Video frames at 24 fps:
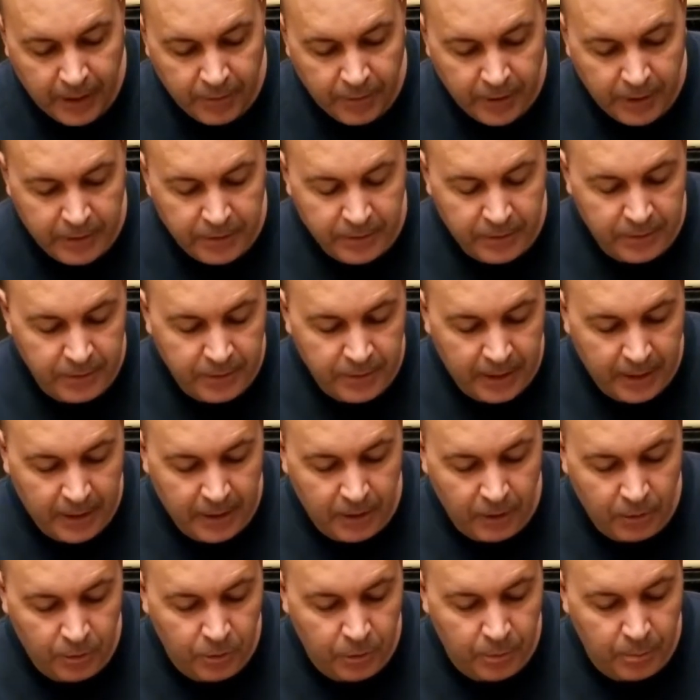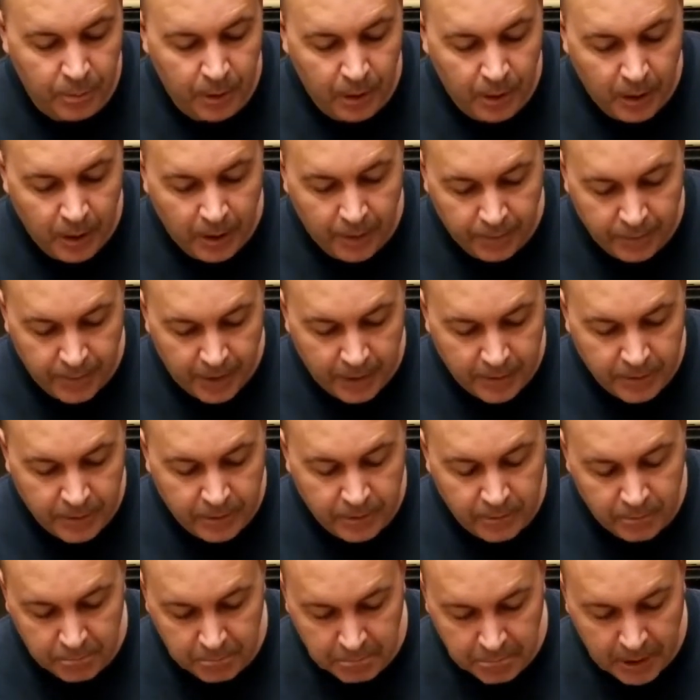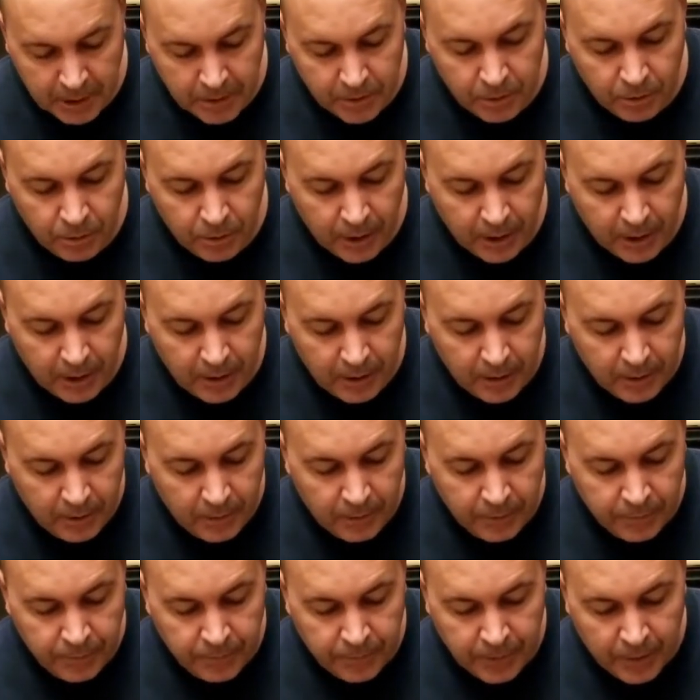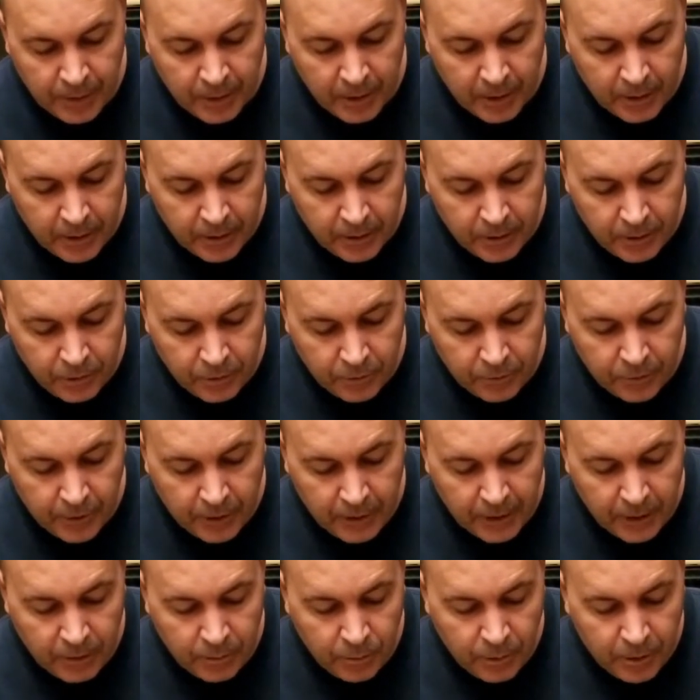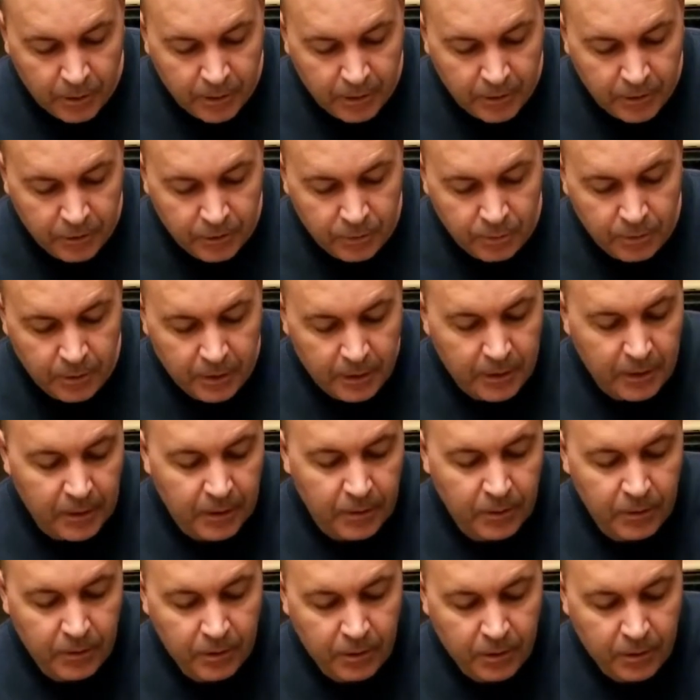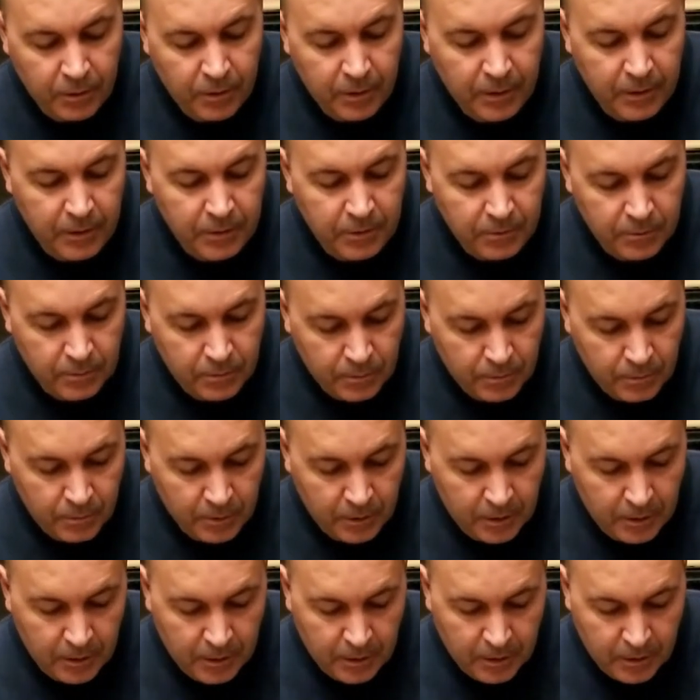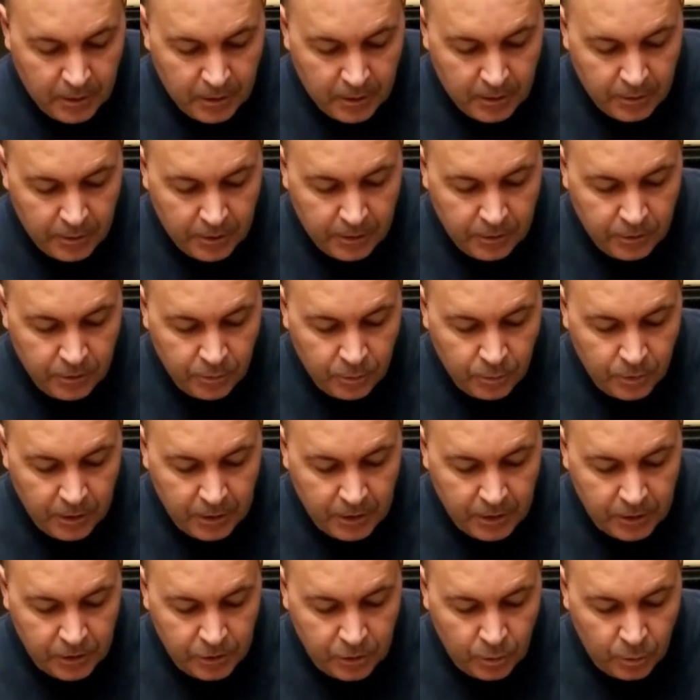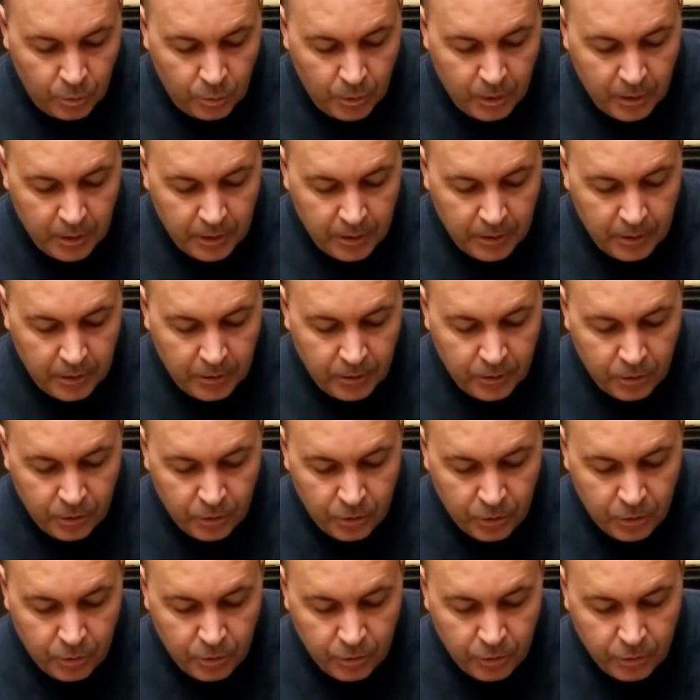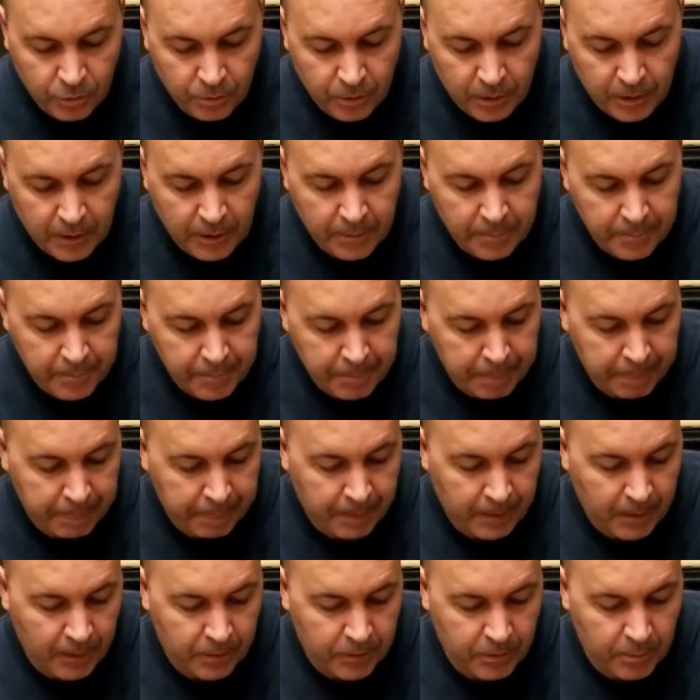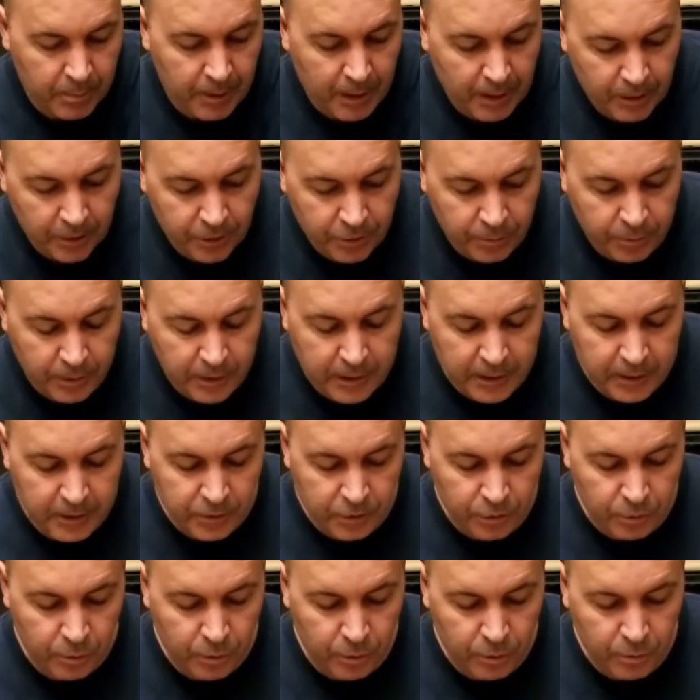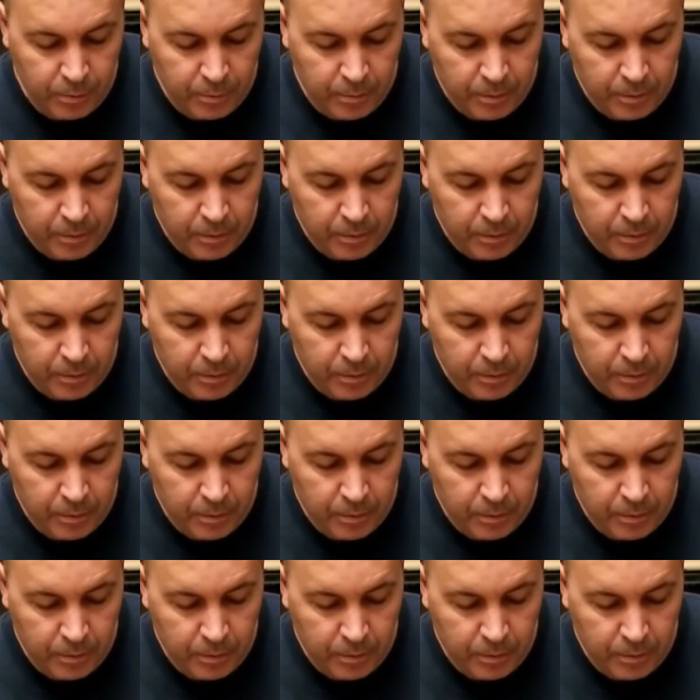That's the second group. That's okay. You know, if I get rid of this one, then that's these are 1 inch. So 1, 2, 3. It's about a 3-inch group.